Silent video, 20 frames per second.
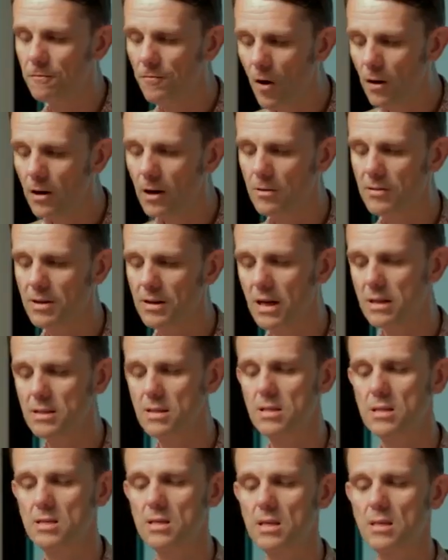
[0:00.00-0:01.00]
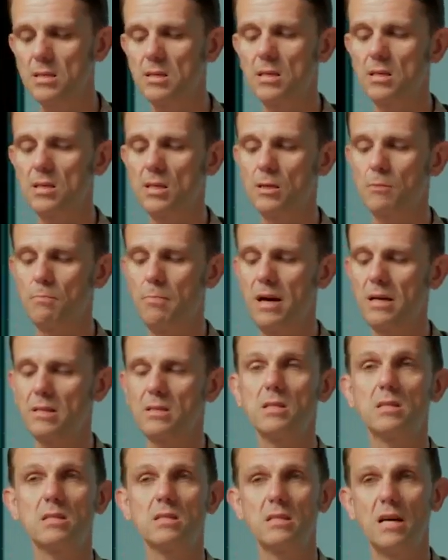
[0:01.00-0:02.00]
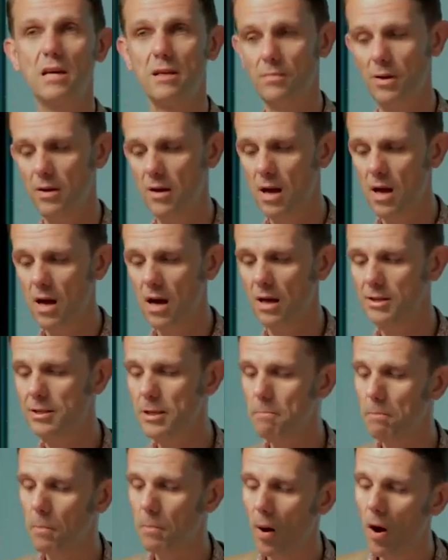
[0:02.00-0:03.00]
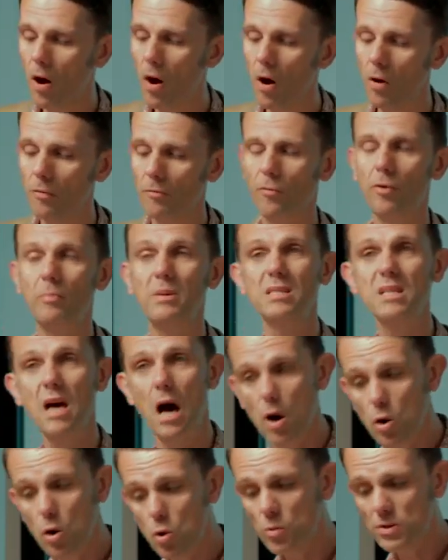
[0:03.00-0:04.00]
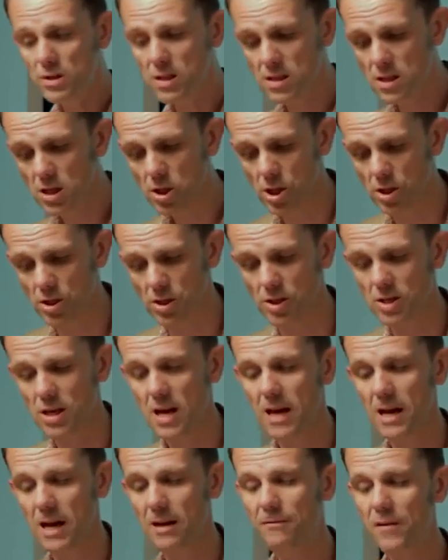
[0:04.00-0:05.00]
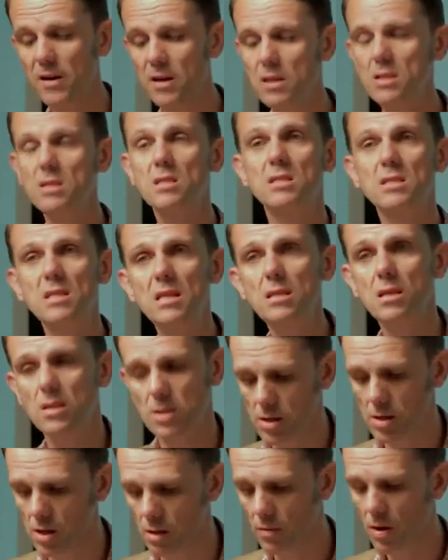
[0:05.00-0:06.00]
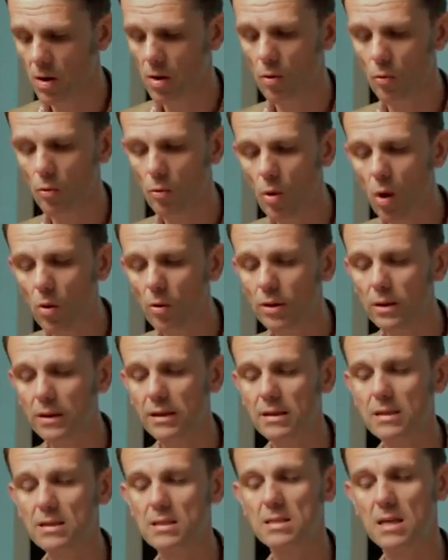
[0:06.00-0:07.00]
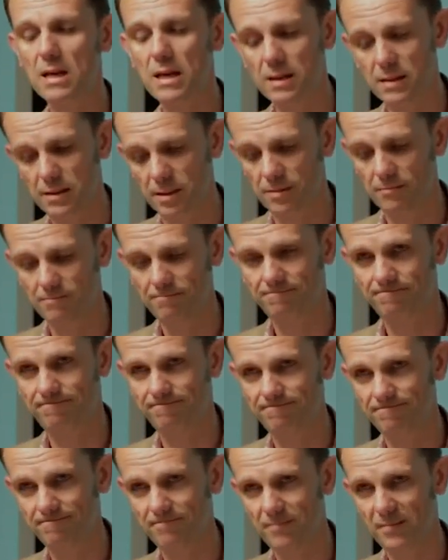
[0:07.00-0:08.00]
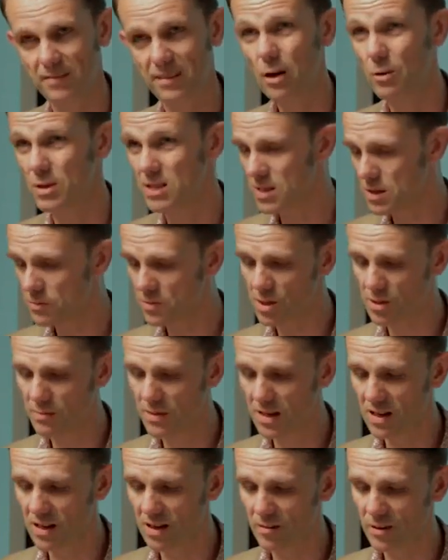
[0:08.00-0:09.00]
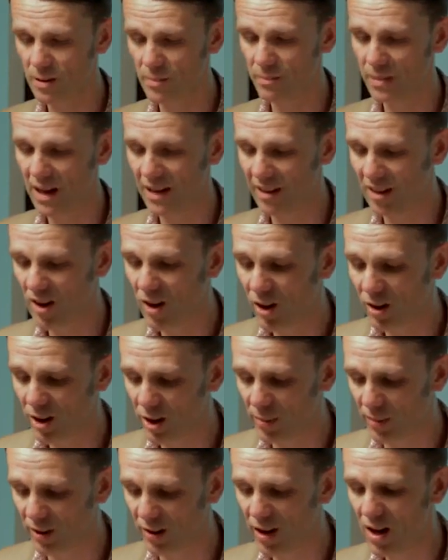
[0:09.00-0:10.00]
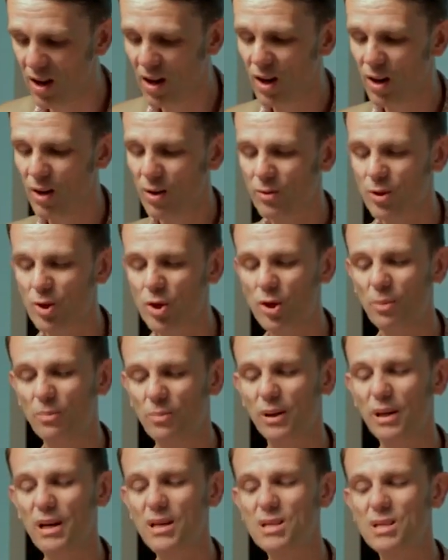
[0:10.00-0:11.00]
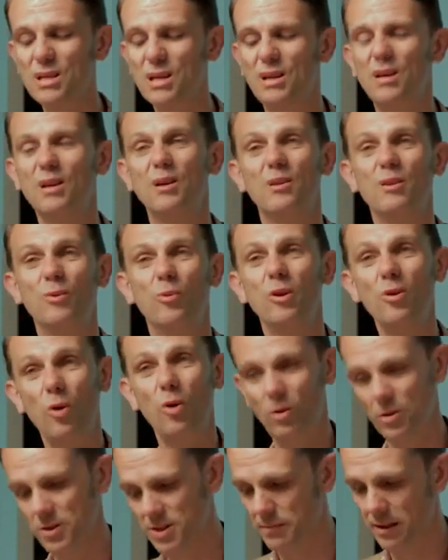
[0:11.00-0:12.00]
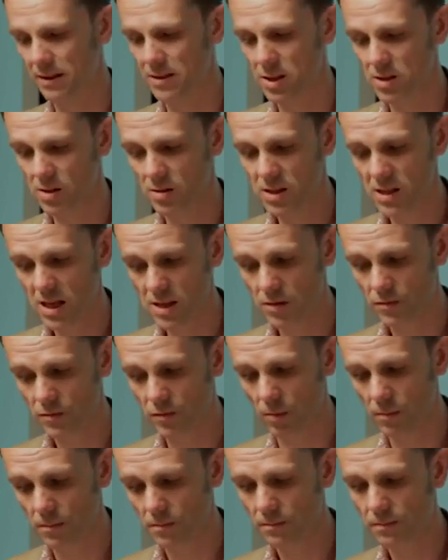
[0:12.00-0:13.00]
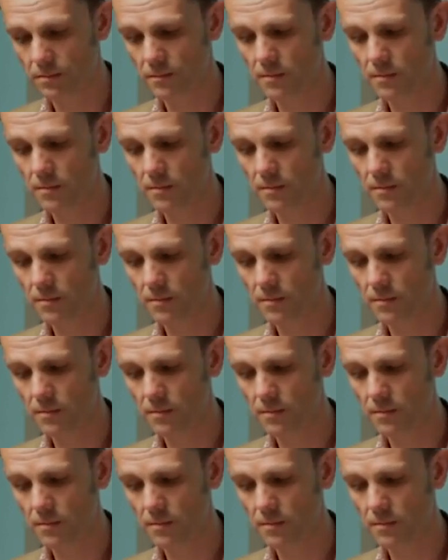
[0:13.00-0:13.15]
follow the 1966 practice statement and depart from its own decisions if it considers them wrongly decided. Now, it seems to me a compelling argument. The trouble is, they were not ultimately successful.